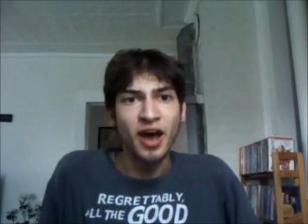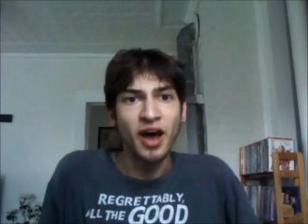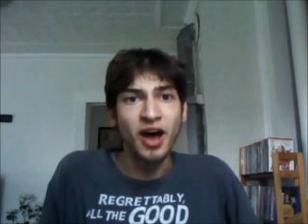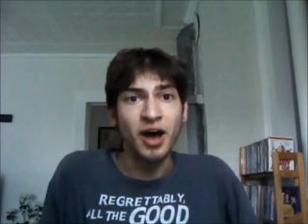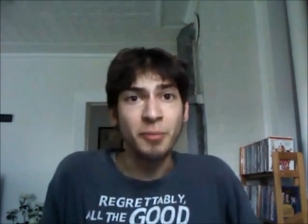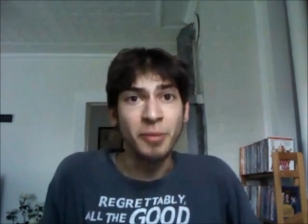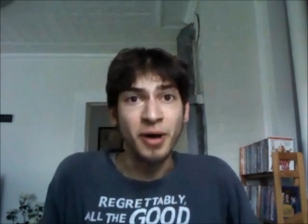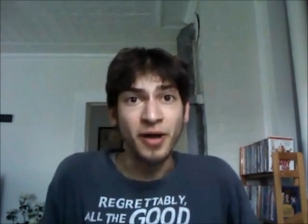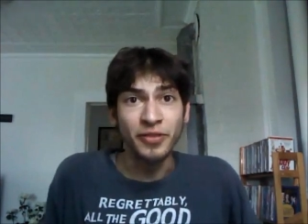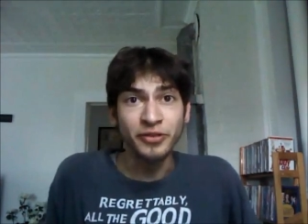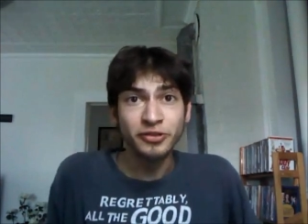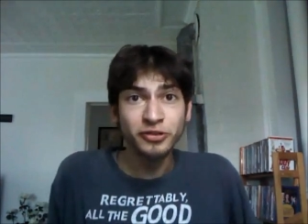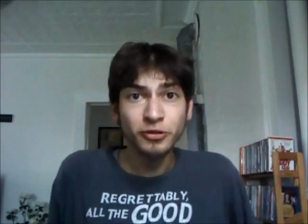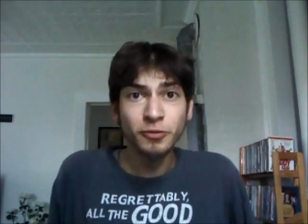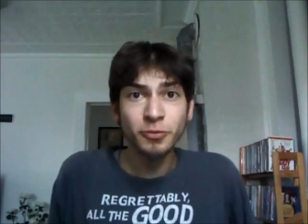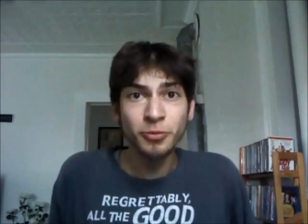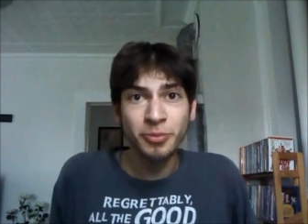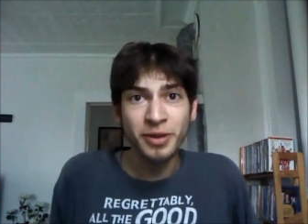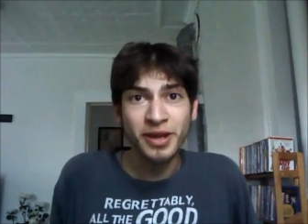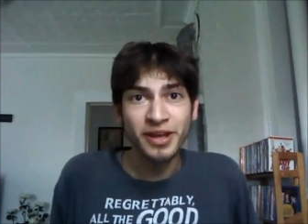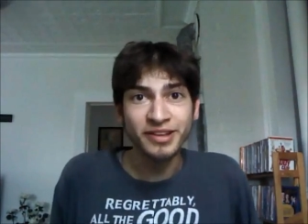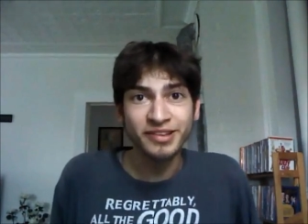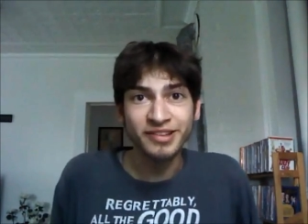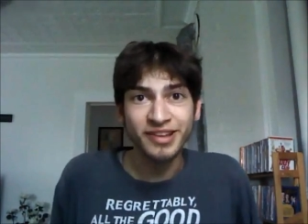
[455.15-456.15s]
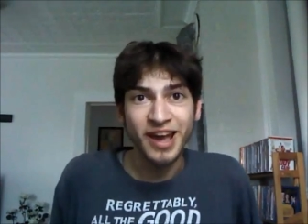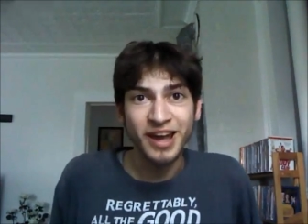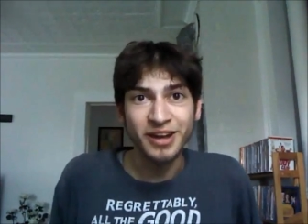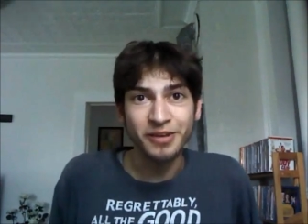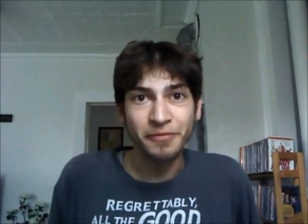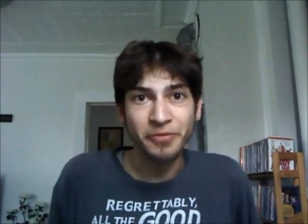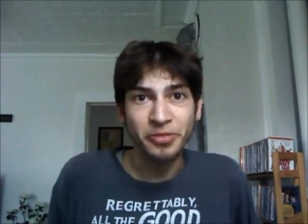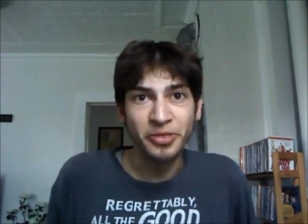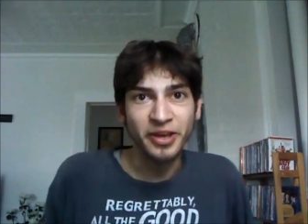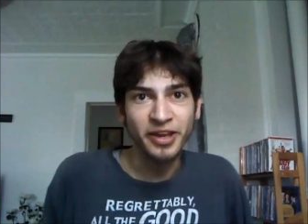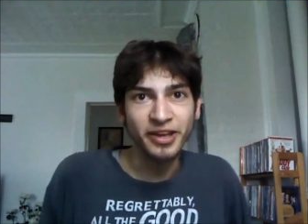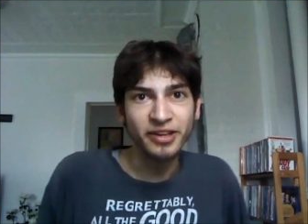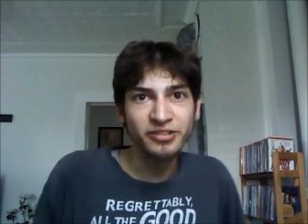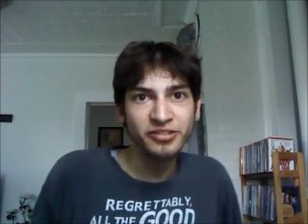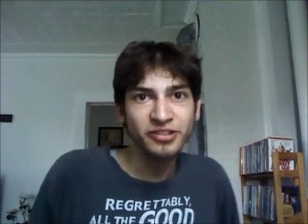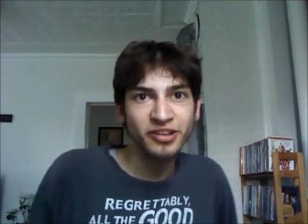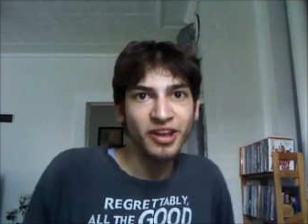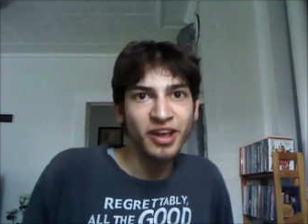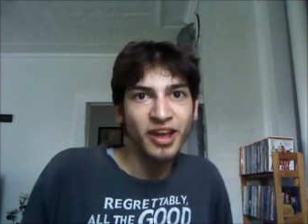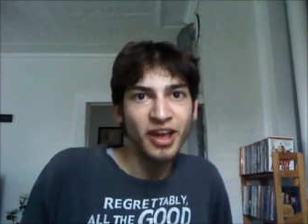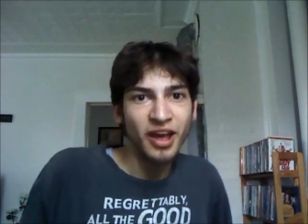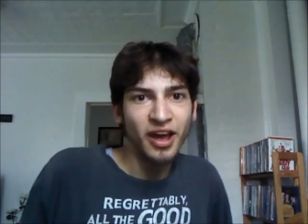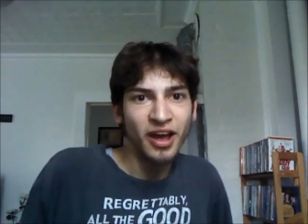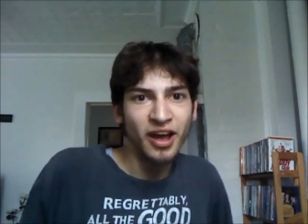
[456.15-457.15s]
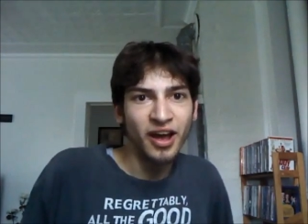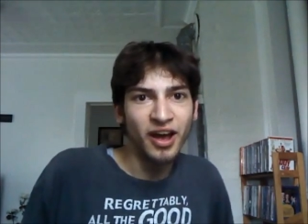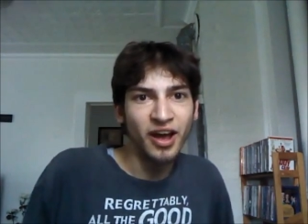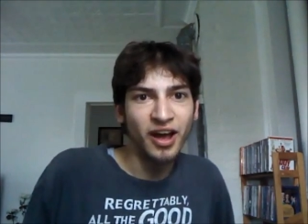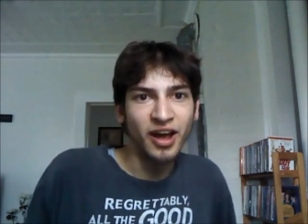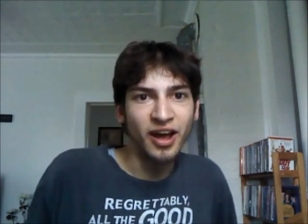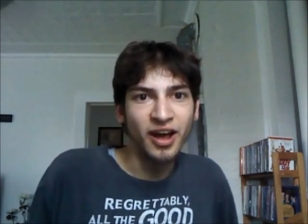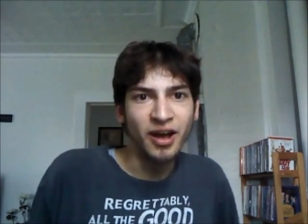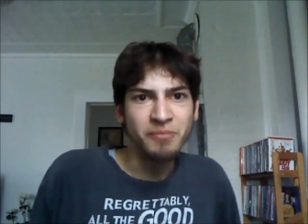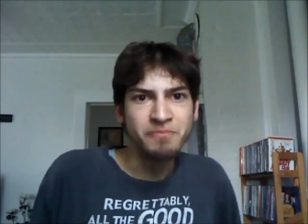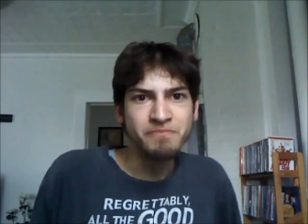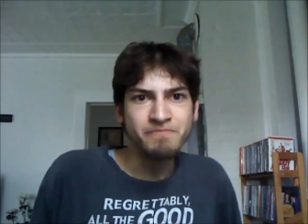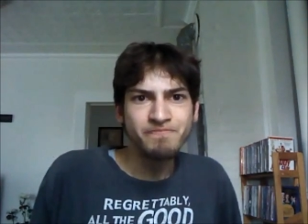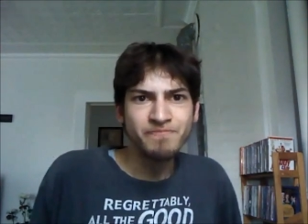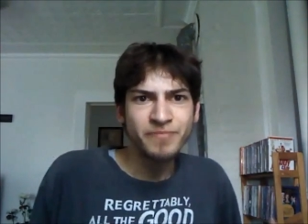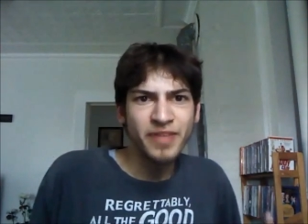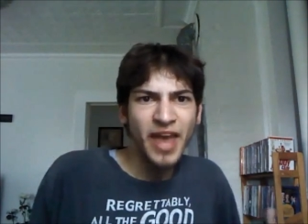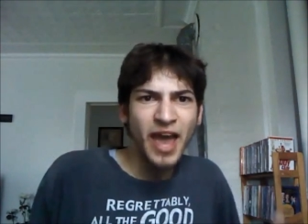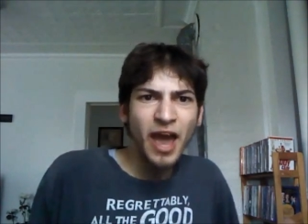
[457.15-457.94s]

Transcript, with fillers: Um, on the Superman side of things, um,